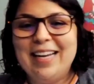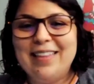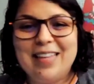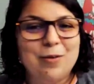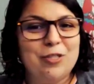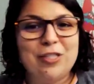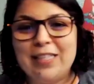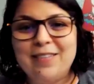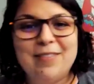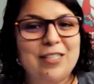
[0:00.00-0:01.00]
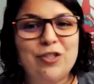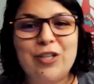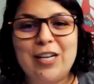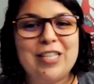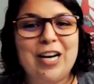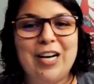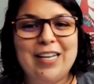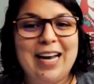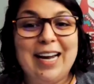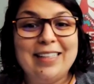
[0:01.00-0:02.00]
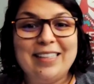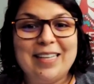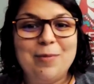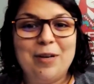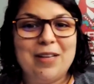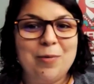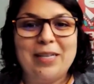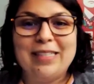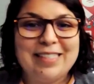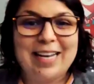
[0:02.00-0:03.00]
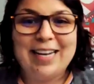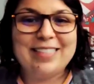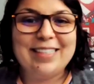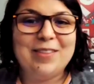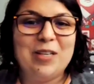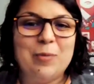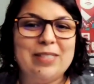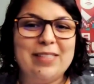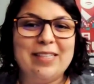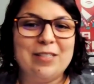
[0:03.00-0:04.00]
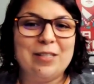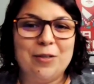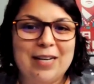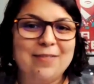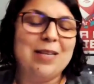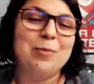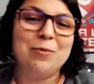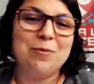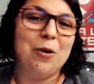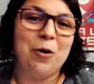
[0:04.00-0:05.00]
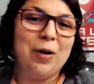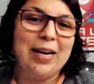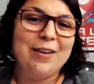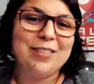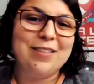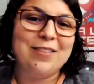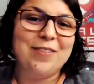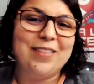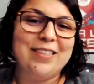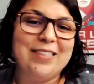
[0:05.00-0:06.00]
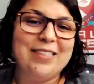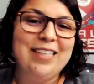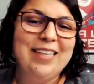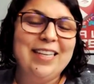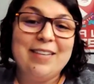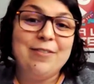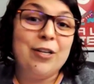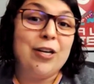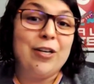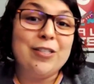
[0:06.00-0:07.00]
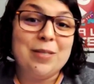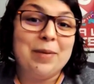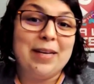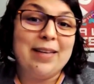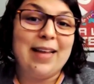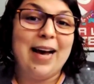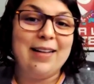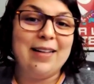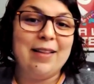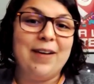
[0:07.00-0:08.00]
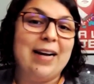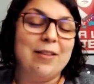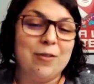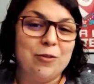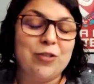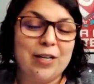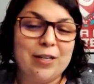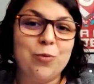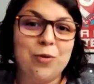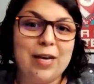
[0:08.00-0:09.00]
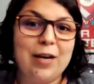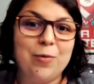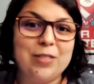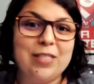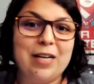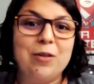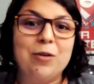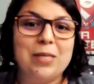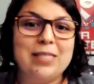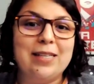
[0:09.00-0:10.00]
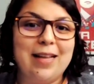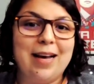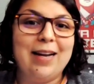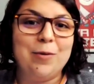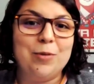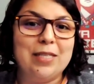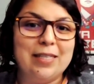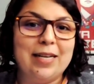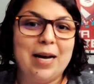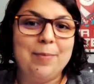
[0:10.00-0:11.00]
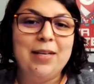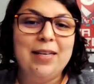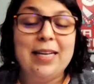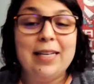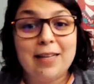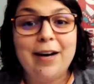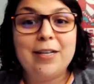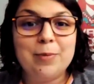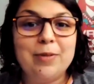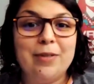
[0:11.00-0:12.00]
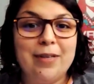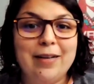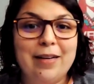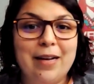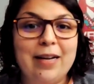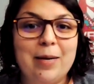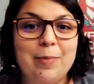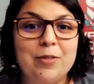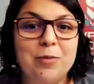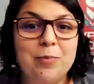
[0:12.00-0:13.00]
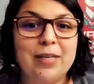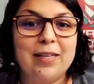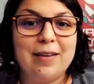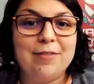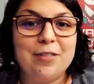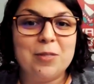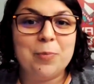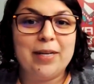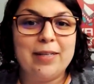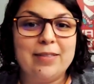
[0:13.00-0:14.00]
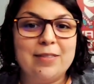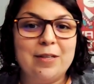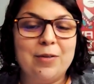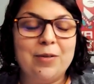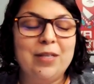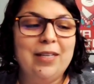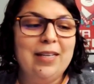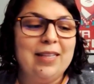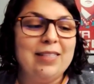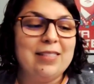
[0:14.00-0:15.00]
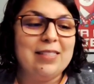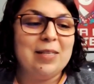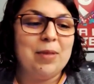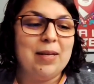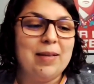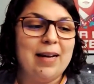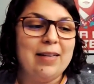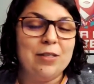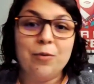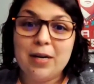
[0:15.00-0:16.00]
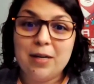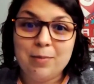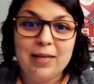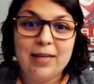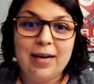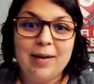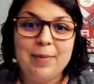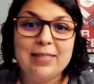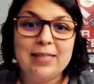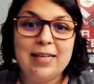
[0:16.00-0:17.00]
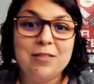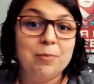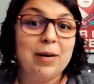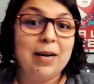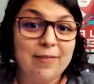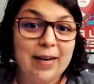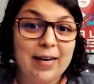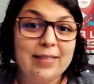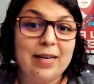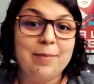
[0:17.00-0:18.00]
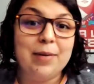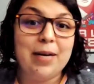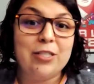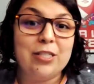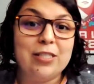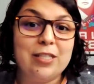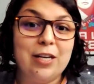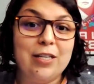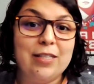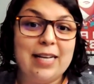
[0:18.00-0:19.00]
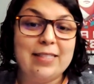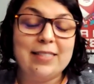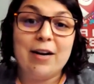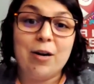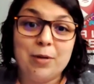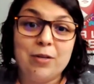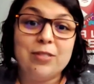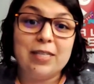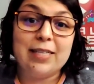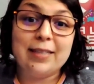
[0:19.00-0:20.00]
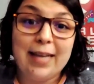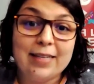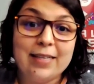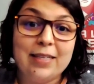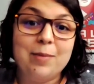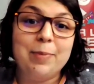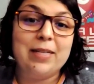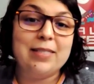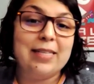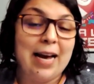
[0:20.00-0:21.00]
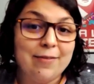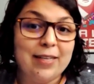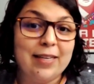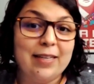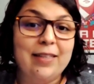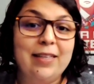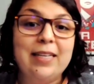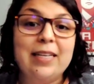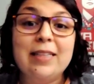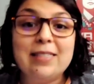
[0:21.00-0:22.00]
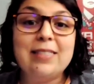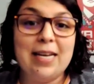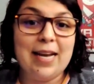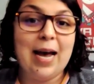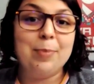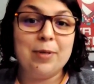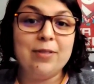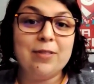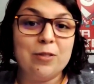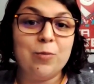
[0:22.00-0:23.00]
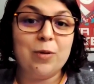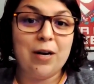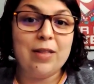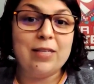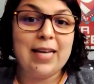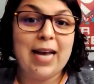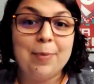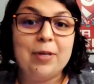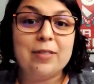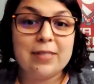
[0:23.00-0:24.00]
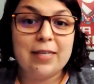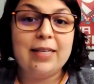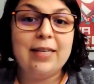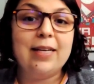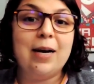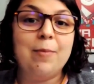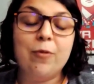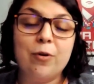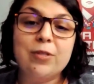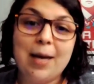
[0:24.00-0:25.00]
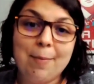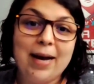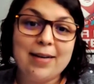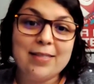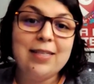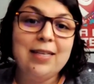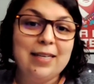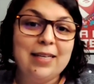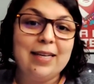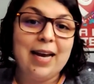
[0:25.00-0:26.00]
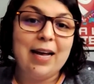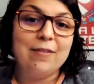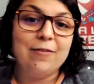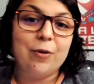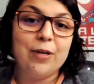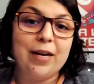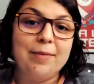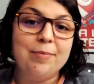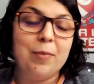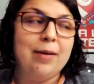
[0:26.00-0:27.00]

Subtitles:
and they would just leave these trucks on idling while they went inside to get their biscuits and gravy before going out to the fields. It never occurred to me that the fact that those trucks were there was another reason that I was ending up in the hospital and unable to breathe every spring. So this is something that is incredibly has led to my fight, not just as a Sacramento City elected, but as an advocate in the state capitol, since we are this capital city for setbacks in California.